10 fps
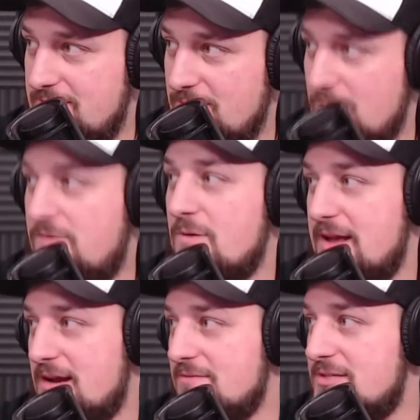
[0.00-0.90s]
for
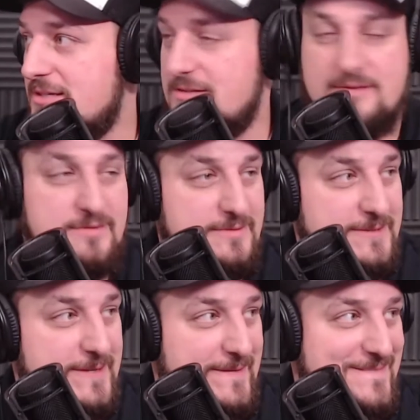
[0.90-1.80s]
that conversation?
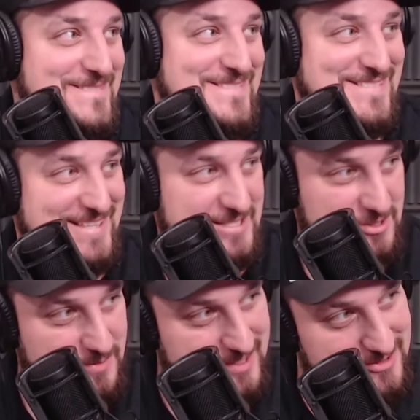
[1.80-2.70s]
A
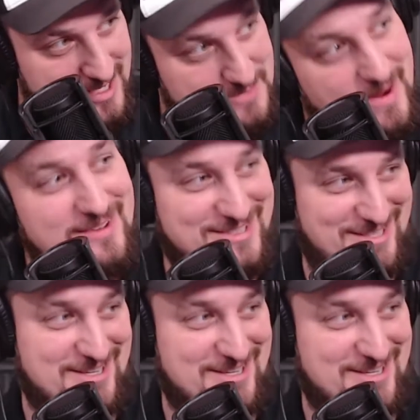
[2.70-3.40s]
little bit of transparency here.